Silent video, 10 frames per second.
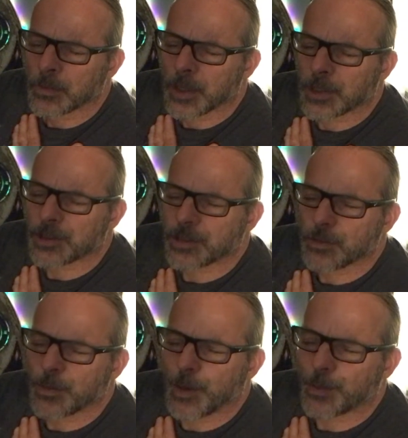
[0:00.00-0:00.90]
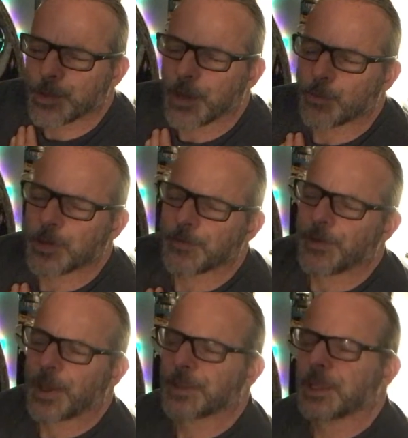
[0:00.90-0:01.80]
And just remember that when you
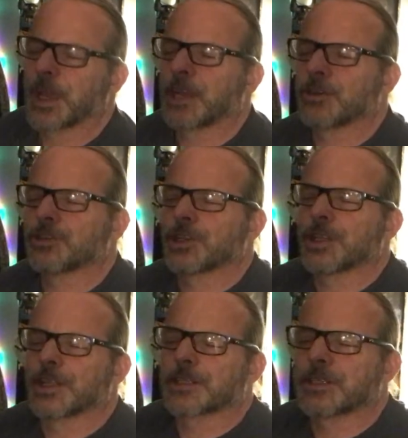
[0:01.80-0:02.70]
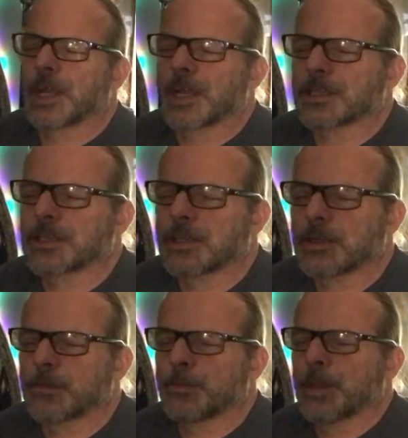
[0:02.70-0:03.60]
find the energy that's not
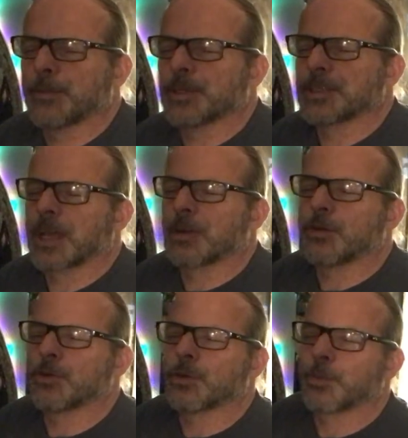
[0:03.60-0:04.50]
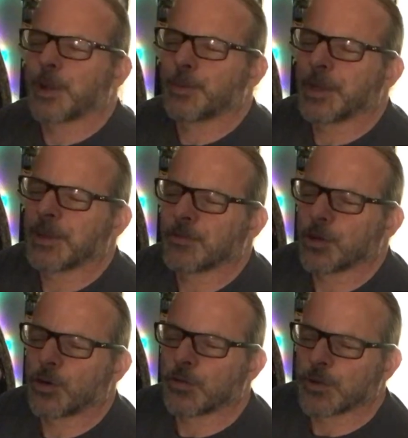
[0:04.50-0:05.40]
maybe settled or maybe
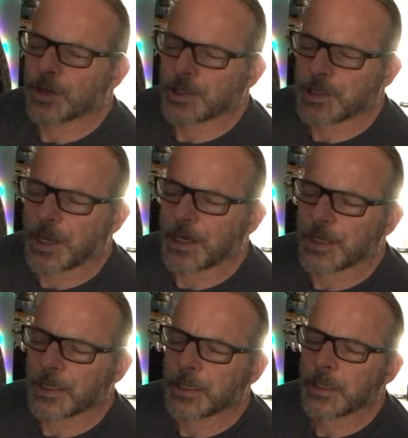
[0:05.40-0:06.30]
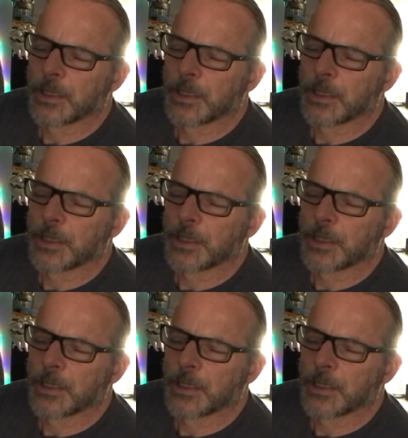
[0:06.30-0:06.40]
even overexcited,